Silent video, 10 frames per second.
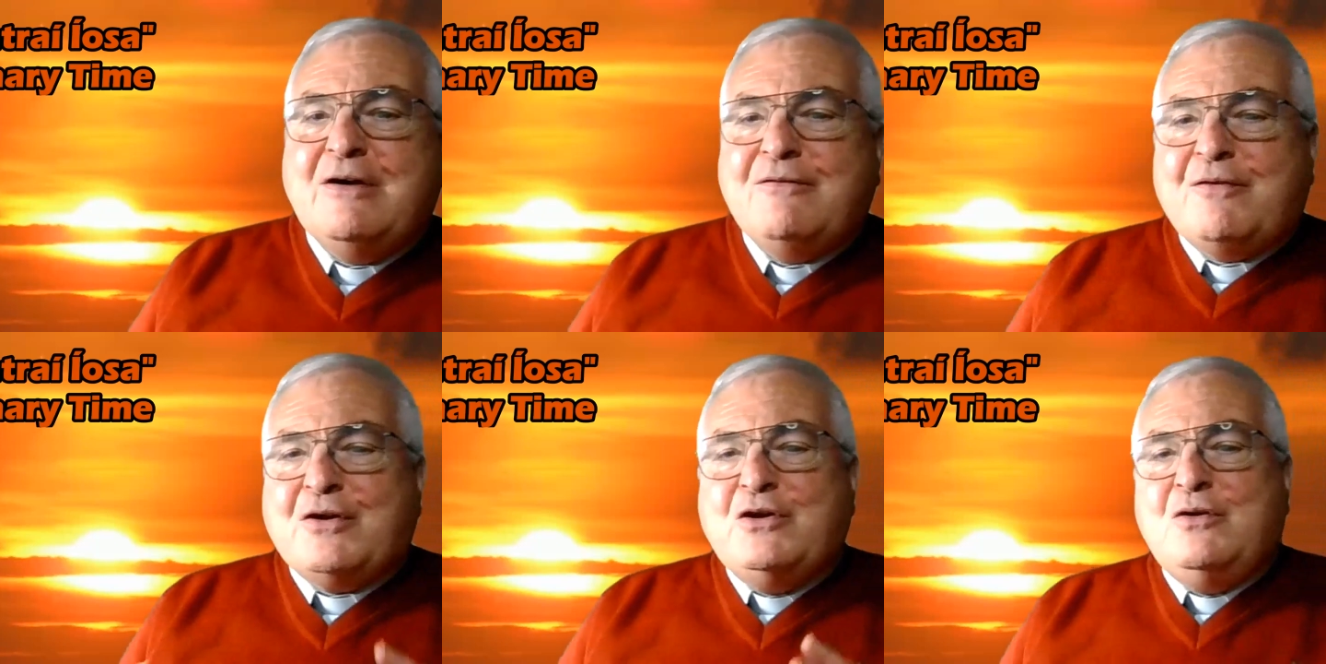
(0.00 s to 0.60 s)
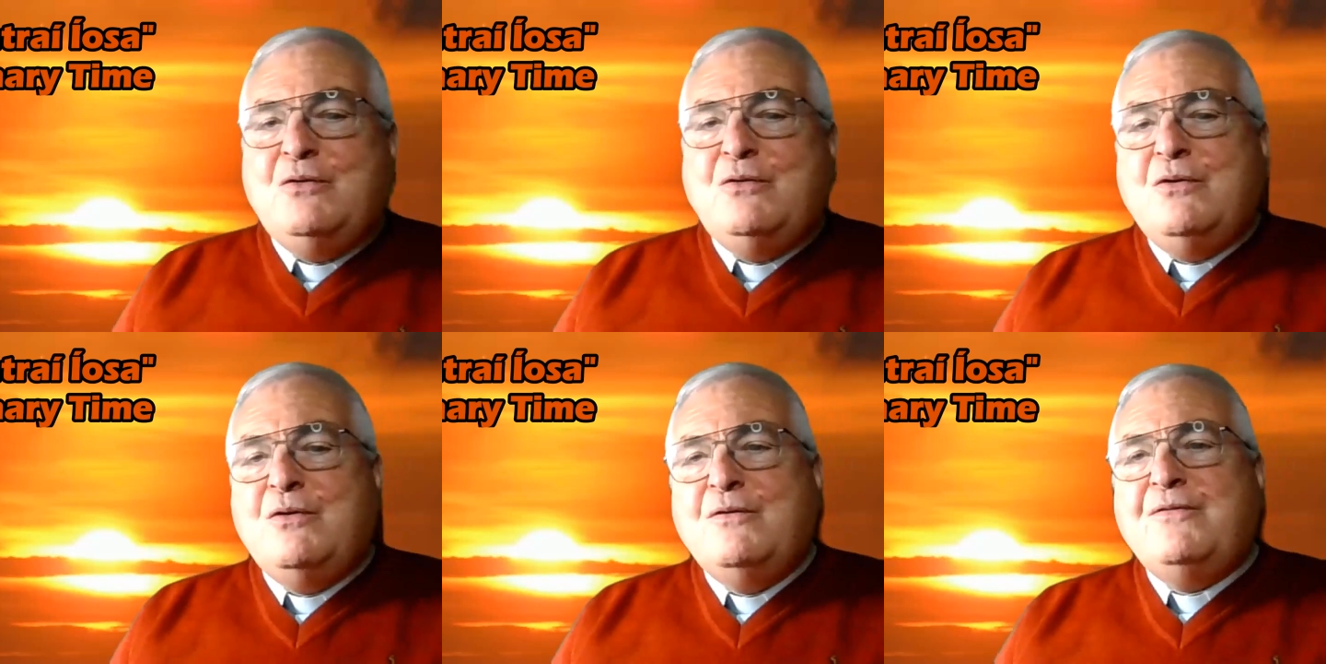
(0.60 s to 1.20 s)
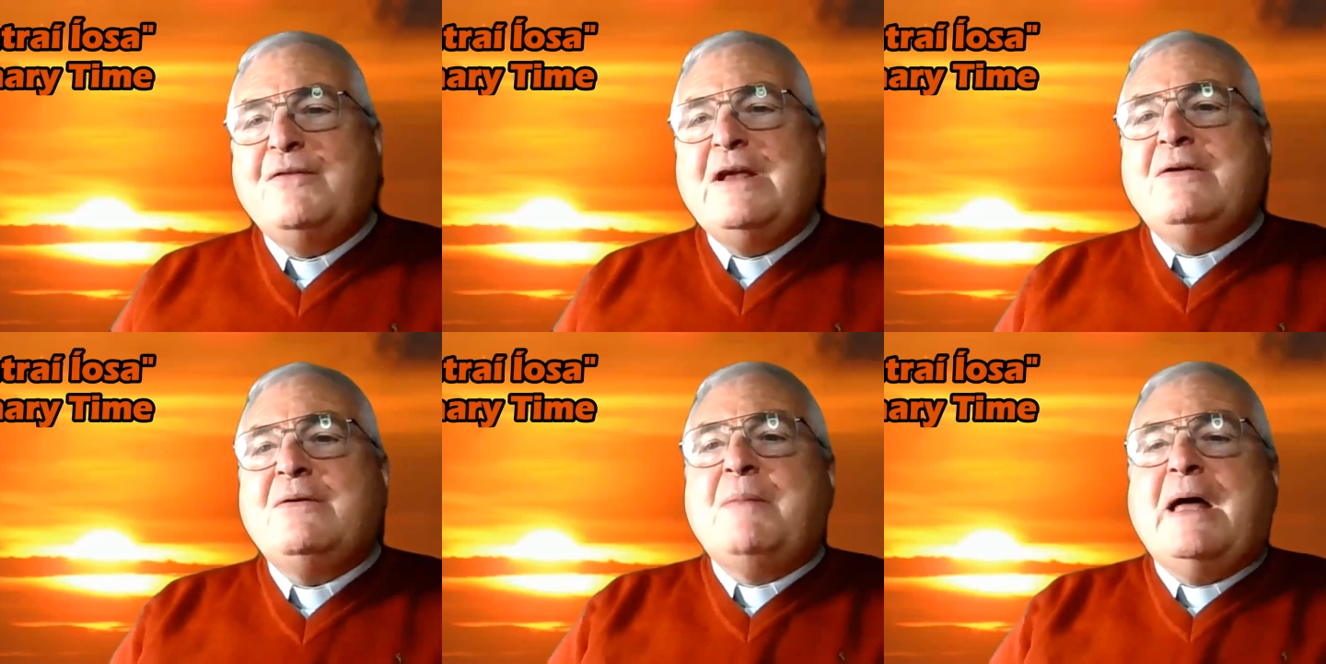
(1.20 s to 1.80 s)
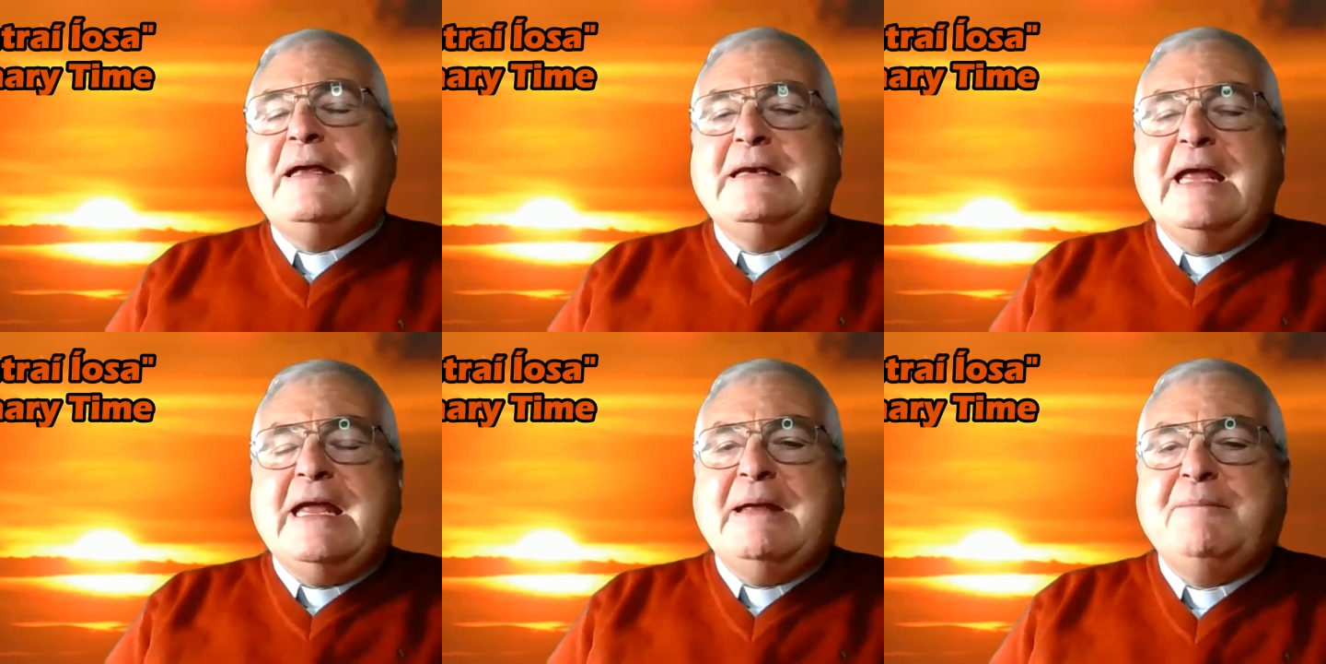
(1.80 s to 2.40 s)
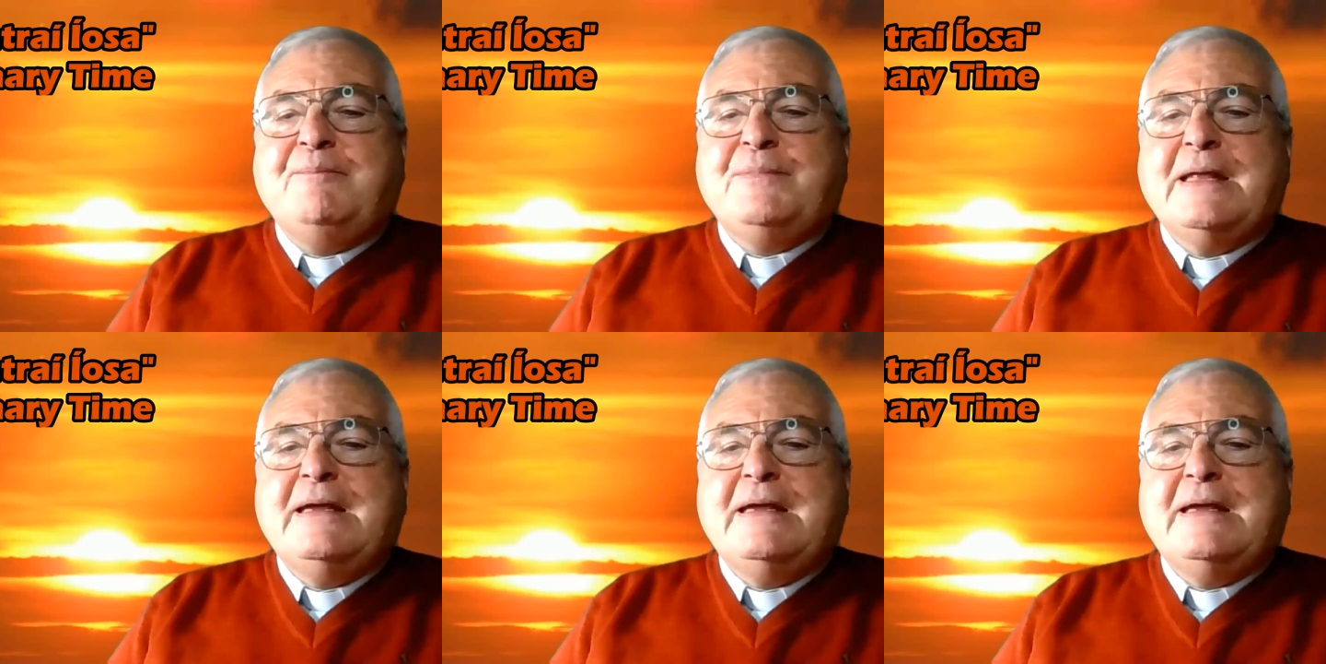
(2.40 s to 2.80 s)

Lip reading: For you who fear my name,